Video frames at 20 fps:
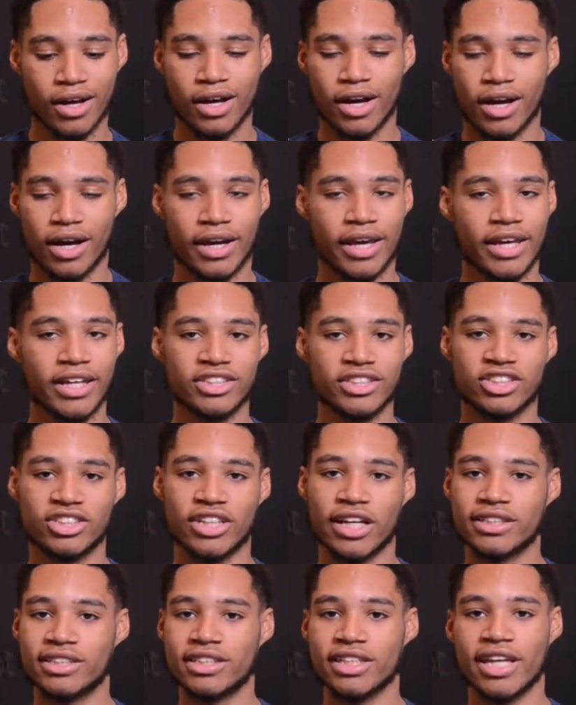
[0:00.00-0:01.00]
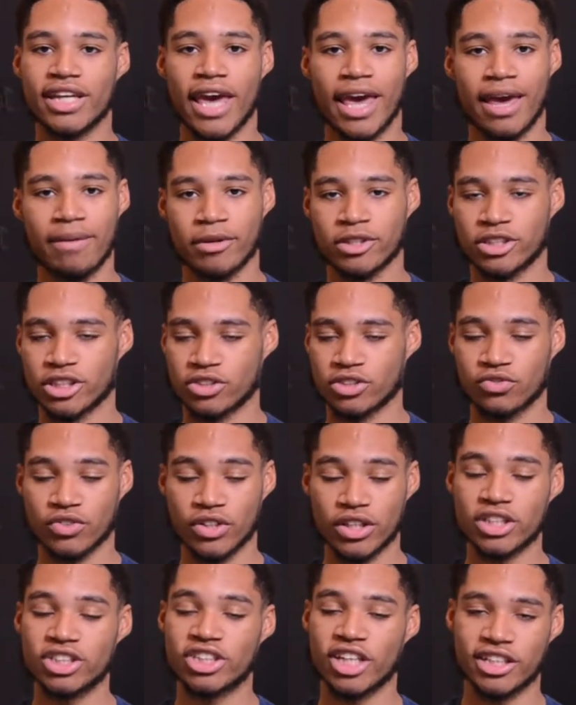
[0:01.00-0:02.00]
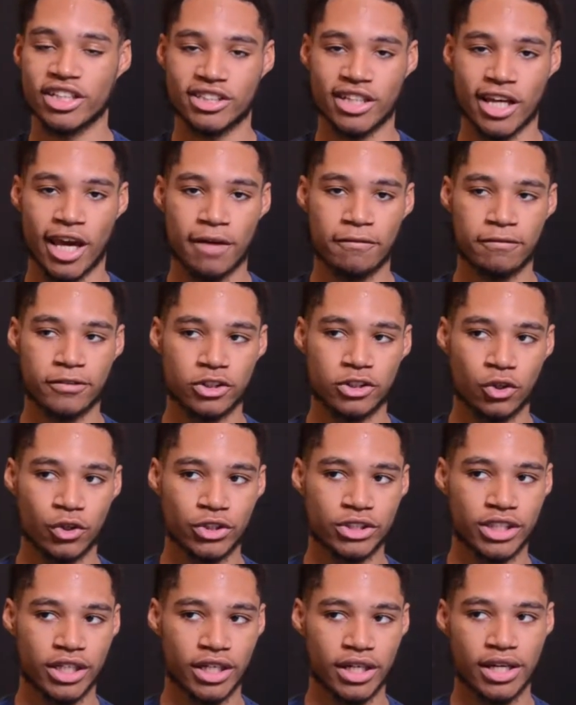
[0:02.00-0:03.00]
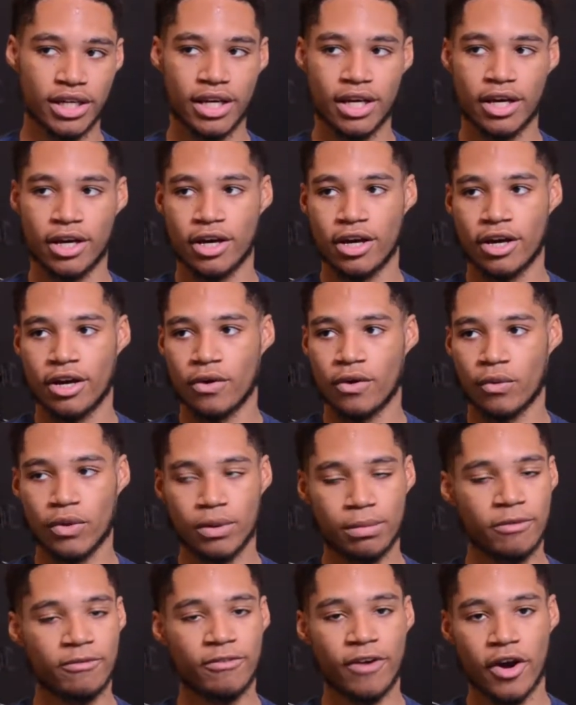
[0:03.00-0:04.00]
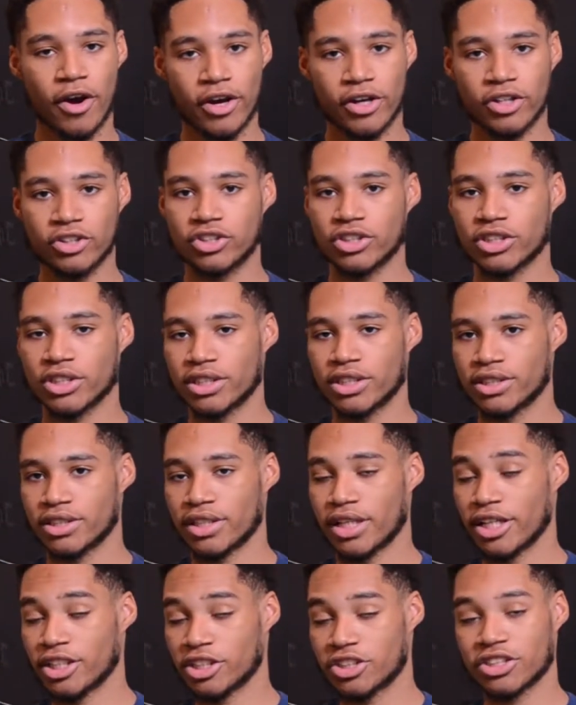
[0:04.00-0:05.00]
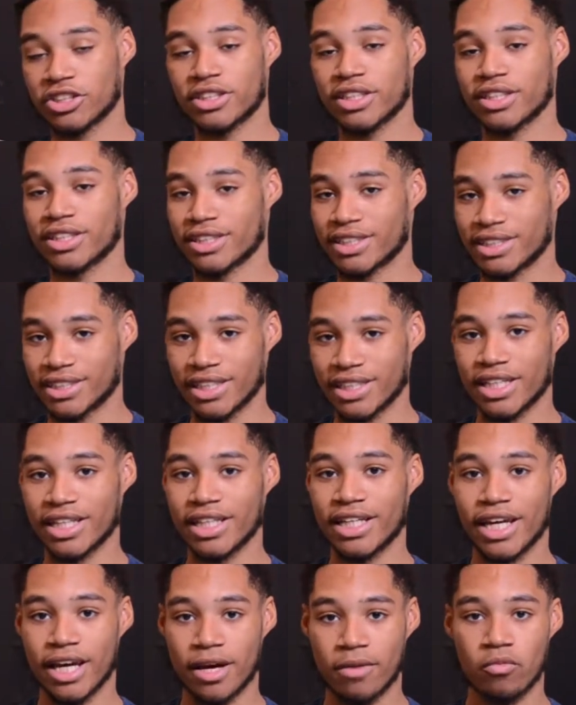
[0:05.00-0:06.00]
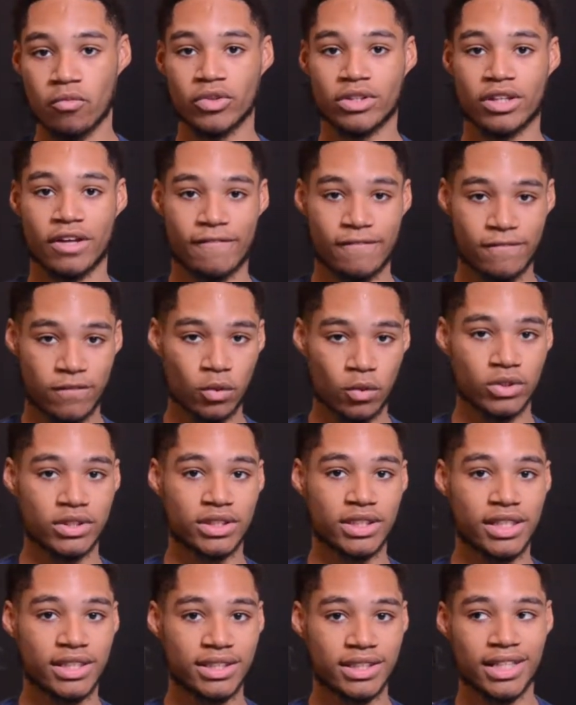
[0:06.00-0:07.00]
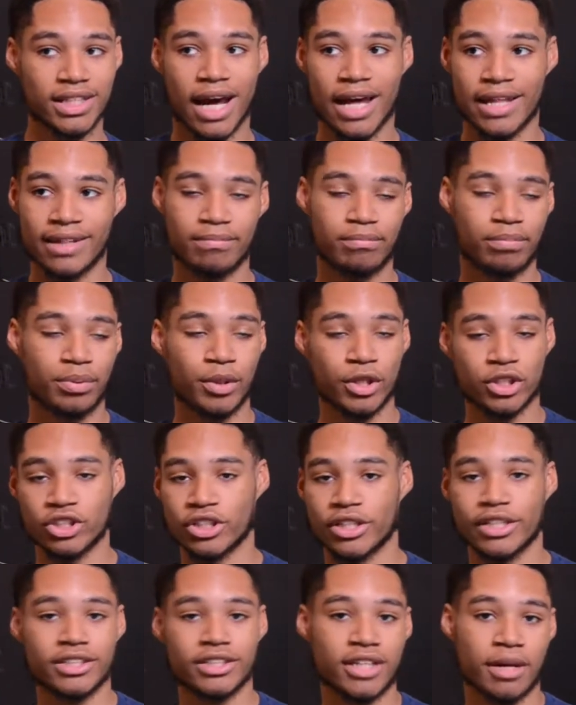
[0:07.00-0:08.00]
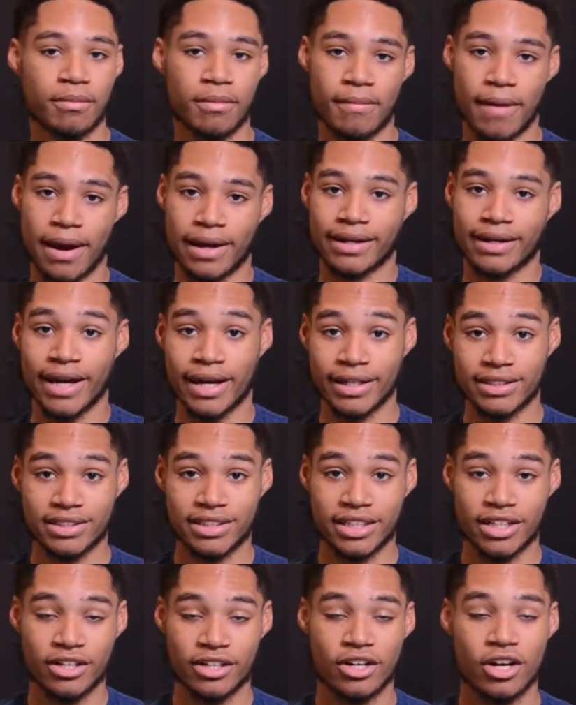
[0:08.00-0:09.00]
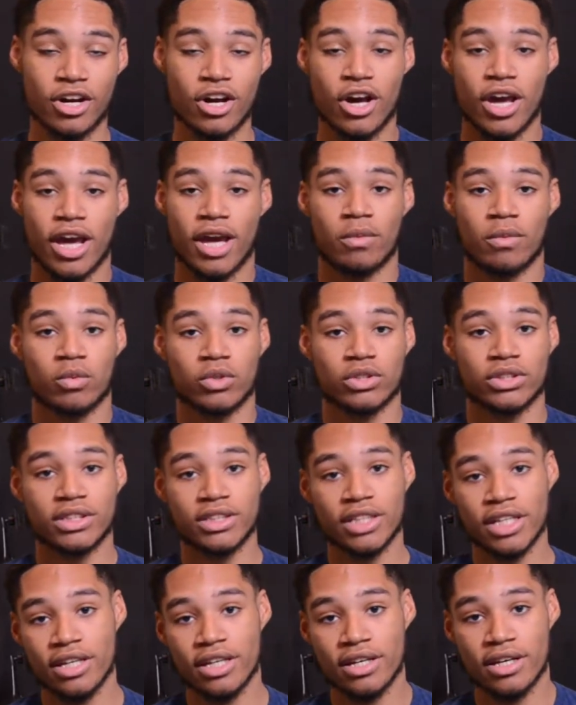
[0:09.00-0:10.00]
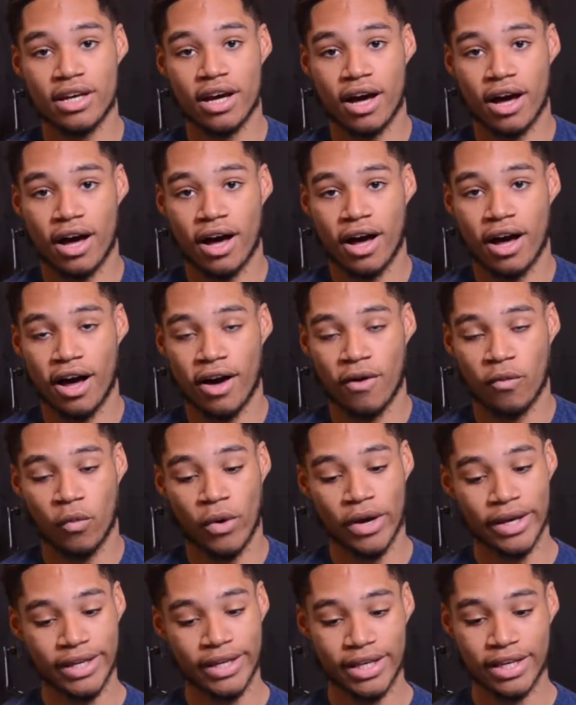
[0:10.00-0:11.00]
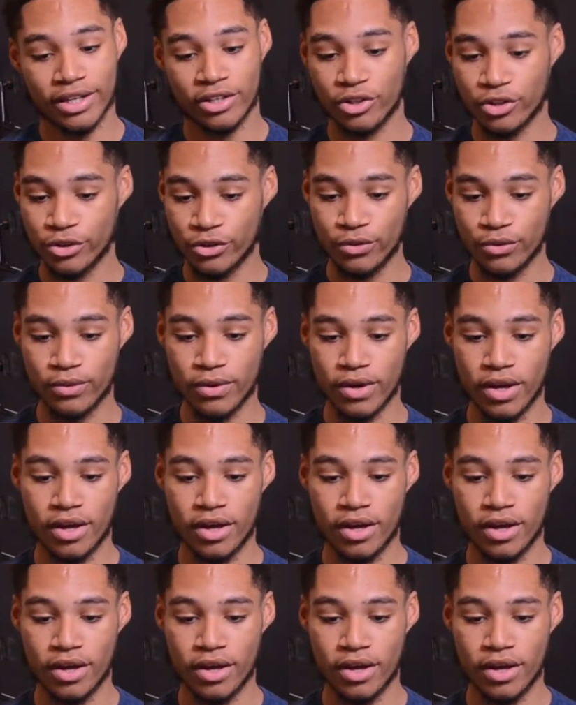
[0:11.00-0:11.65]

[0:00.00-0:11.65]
Again, JT came and just really changed the game for Georgia. Would have been very interesting to see him with a full season. I'm pretty sure he's coming back next year, and we'll see what he can do.